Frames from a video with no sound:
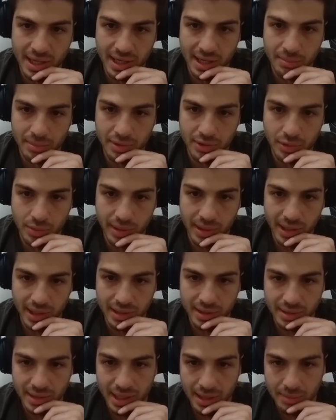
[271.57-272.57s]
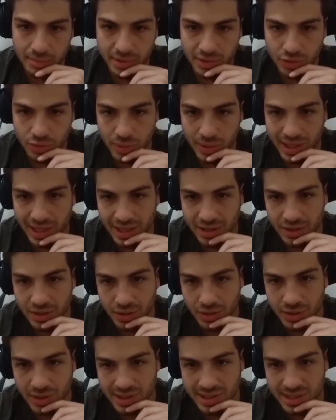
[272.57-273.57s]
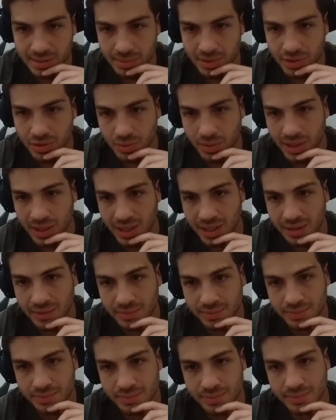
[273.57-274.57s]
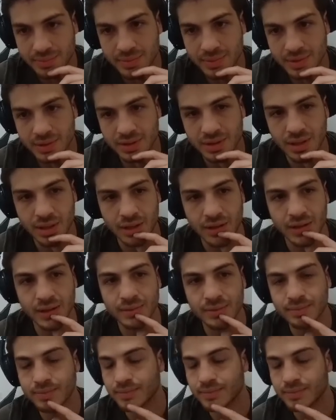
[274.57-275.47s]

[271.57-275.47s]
in between. In between, dude. It's in between. Darn it.